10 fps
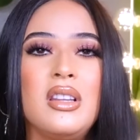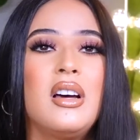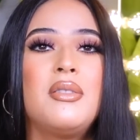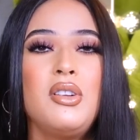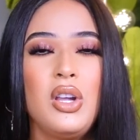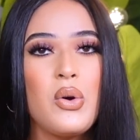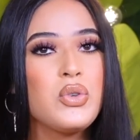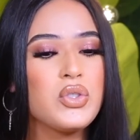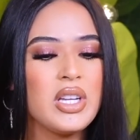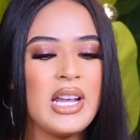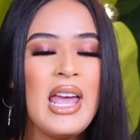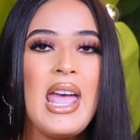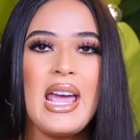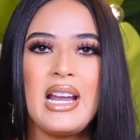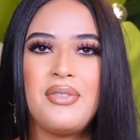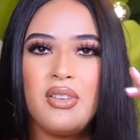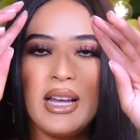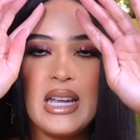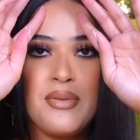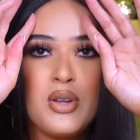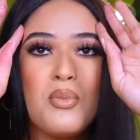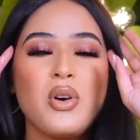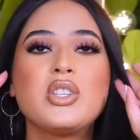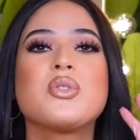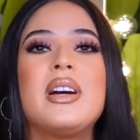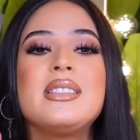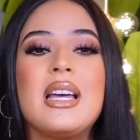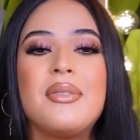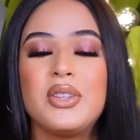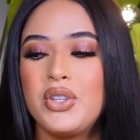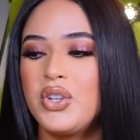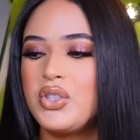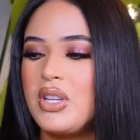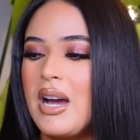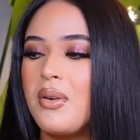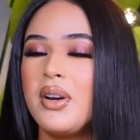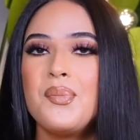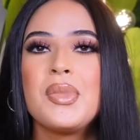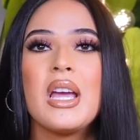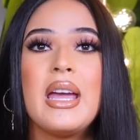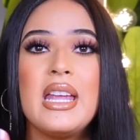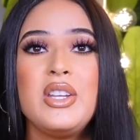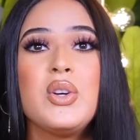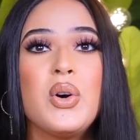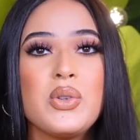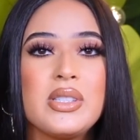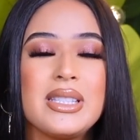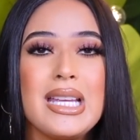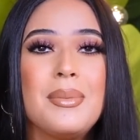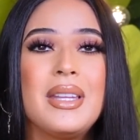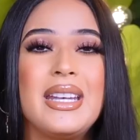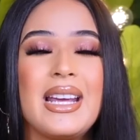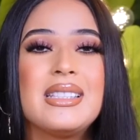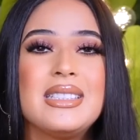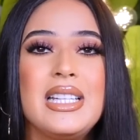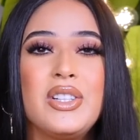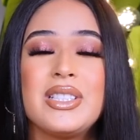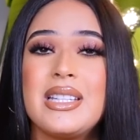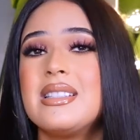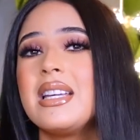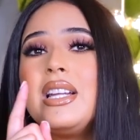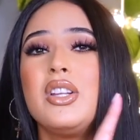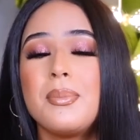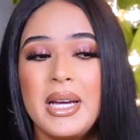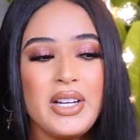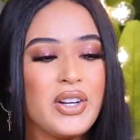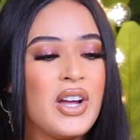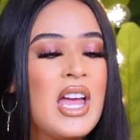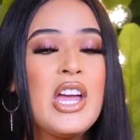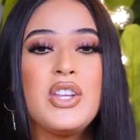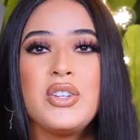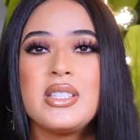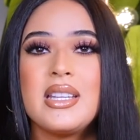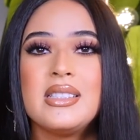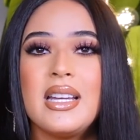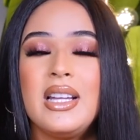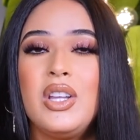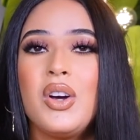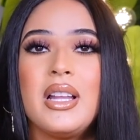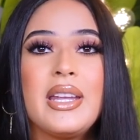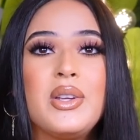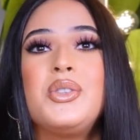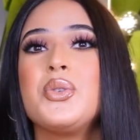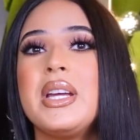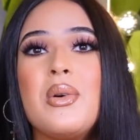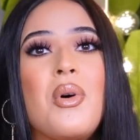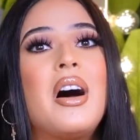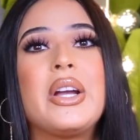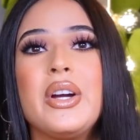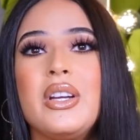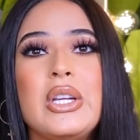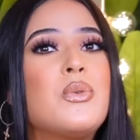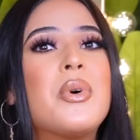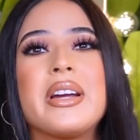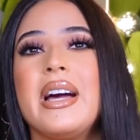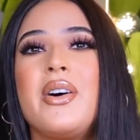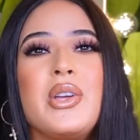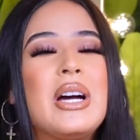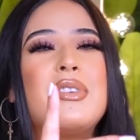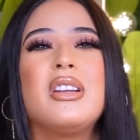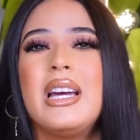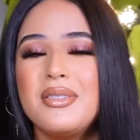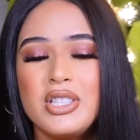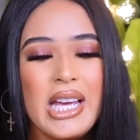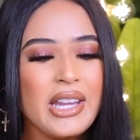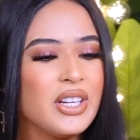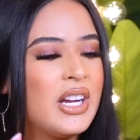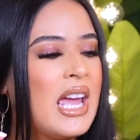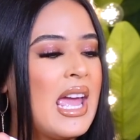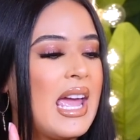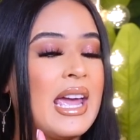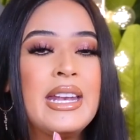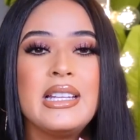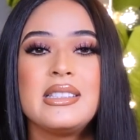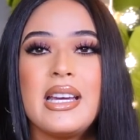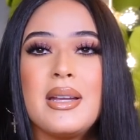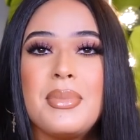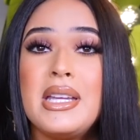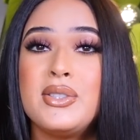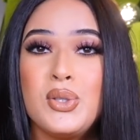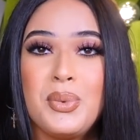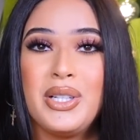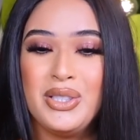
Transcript: love lotion and I feel like if you moisturize after your shower, and you go to sleep the next day your skin's gonna look better your skin's gonna look like you drink water you work out you have your life together and it's gonna be super